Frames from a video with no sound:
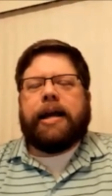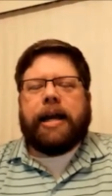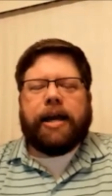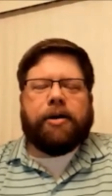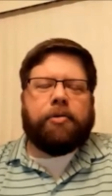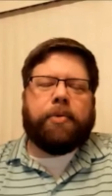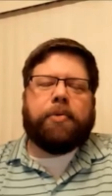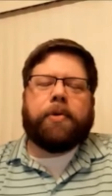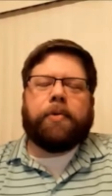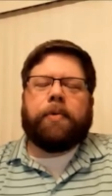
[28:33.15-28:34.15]
Get on
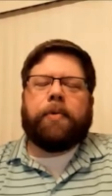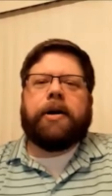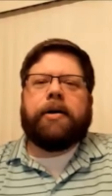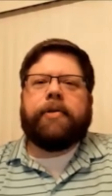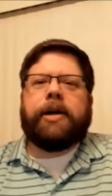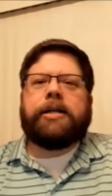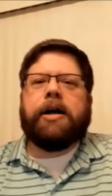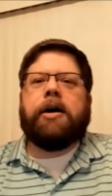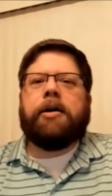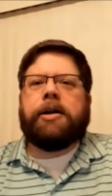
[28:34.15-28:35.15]
board with whatever He's
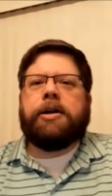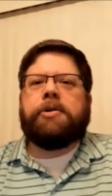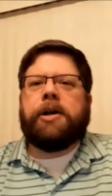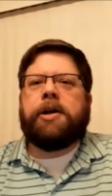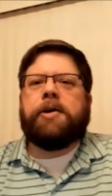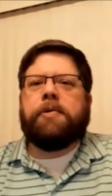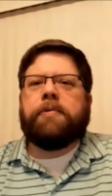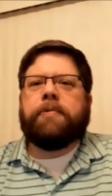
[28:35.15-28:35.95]
calling you to do.